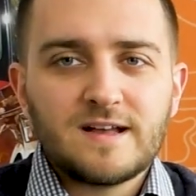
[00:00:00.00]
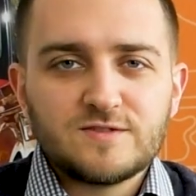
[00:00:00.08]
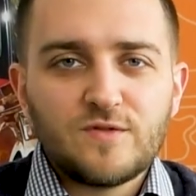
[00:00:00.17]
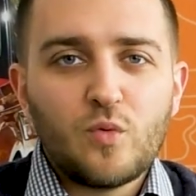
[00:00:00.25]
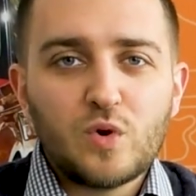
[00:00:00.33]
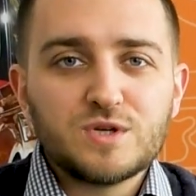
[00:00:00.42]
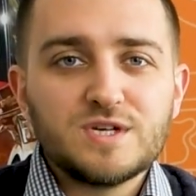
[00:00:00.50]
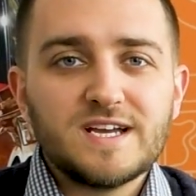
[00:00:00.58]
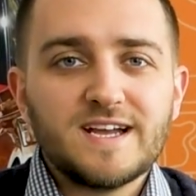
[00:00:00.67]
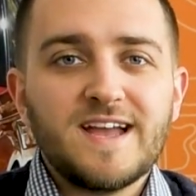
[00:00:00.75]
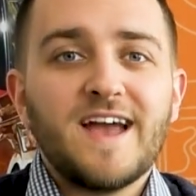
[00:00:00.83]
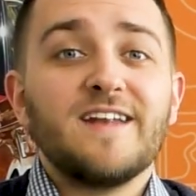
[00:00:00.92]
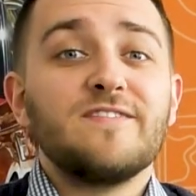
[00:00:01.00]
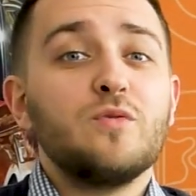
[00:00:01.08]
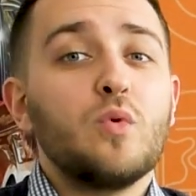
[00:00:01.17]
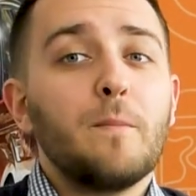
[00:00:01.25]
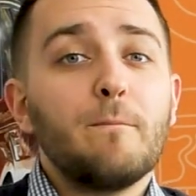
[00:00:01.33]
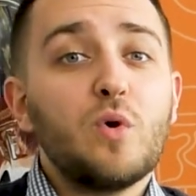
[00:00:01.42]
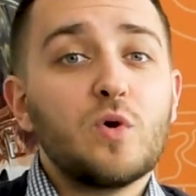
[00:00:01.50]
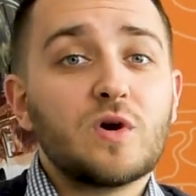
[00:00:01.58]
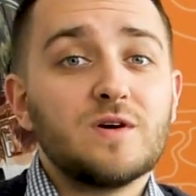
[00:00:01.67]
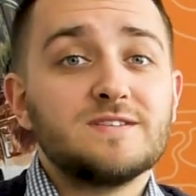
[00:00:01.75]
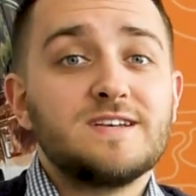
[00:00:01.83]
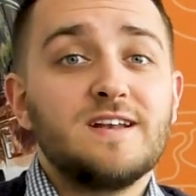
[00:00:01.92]
Thanks for watching. And if you want more
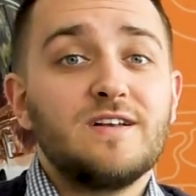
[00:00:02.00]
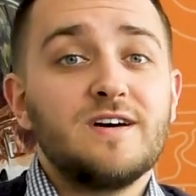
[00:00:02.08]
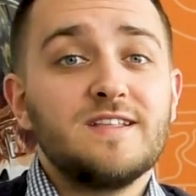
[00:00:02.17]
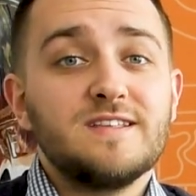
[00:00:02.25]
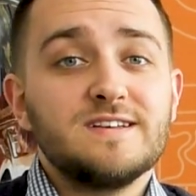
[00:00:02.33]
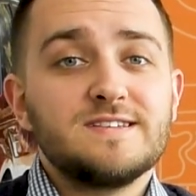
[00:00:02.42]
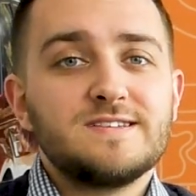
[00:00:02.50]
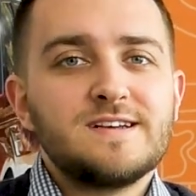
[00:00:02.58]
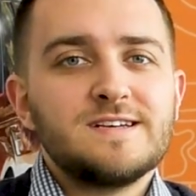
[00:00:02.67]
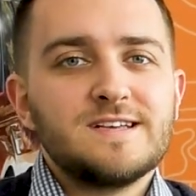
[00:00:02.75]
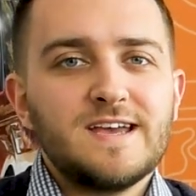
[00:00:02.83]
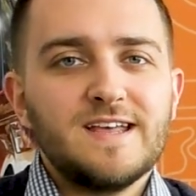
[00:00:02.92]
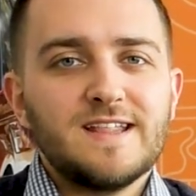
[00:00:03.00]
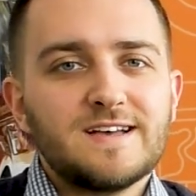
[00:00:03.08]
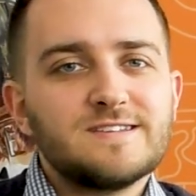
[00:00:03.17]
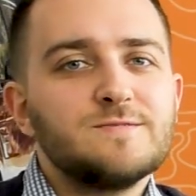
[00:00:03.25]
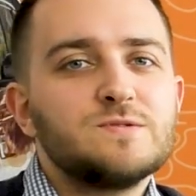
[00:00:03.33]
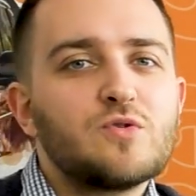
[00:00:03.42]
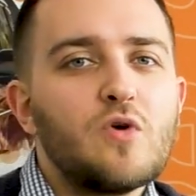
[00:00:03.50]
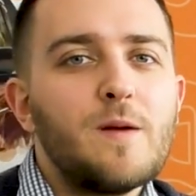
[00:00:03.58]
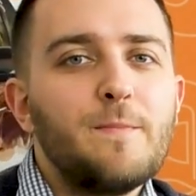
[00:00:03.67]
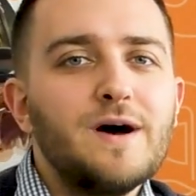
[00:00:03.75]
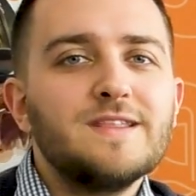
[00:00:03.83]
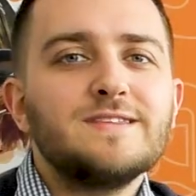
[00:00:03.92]
content like this, hit that
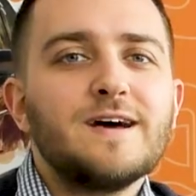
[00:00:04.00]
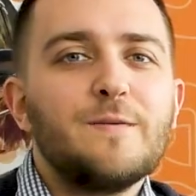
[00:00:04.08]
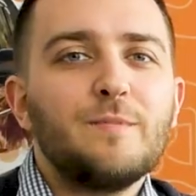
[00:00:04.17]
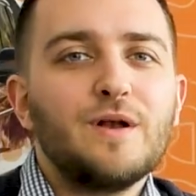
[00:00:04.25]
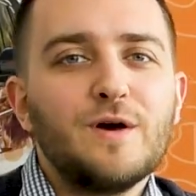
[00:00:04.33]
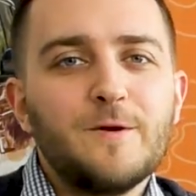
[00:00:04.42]
subscribe button down